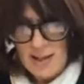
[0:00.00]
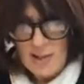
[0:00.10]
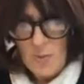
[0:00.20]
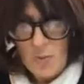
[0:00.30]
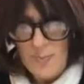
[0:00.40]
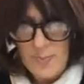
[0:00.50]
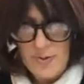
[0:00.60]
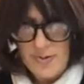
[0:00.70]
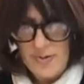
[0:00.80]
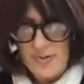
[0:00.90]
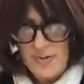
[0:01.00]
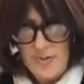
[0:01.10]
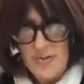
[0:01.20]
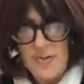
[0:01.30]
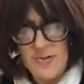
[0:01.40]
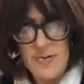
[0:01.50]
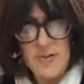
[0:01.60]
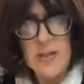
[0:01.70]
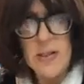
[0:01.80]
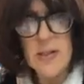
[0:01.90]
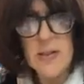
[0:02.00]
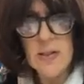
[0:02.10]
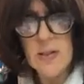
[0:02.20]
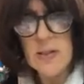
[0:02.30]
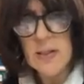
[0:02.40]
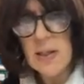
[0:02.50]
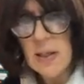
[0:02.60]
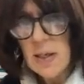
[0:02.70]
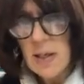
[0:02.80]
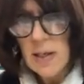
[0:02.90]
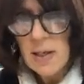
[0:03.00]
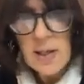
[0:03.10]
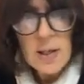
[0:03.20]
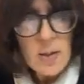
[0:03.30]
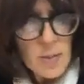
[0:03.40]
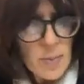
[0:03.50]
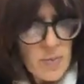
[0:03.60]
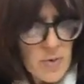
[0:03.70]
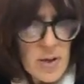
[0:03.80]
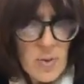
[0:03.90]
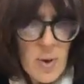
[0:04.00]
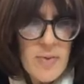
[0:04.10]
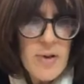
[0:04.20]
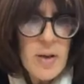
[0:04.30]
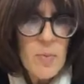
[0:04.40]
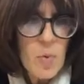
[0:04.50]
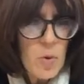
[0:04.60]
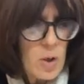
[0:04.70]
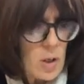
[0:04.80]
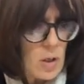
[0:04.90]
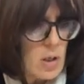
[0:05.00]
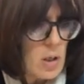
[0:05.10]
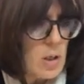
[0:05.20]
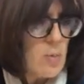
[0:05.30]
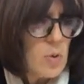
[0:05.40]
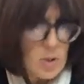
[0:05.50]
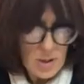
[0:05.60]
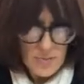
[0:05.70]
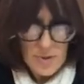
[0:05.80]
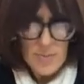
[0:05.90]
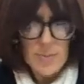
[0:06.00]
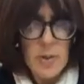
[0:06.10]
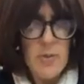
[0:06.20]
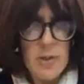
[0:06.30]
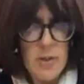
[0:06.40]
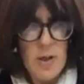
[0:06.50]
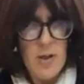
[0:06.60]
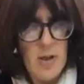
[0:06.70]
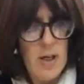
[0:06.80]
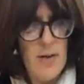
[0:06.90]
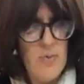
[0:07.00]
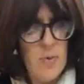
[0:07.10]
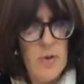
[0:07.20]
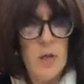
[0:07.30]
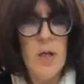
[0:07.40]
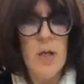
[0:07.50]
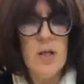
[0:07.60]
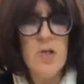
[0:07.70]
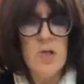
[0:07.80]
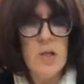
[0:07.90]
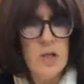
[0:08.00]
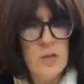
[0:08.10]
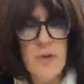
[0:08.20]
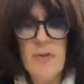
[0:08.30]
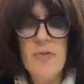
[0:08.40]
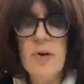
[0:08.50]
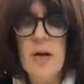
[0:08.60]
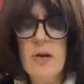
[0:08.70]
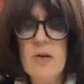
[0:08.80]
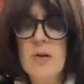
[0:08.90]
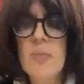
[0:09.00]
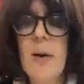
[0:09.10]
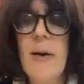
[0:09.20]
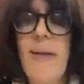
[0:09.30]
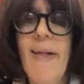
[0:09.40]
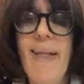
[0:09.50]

Whoops. Yeah, let me find, do I have any more leaves? Yep, here I have one, and here they're stuck to my fingers, but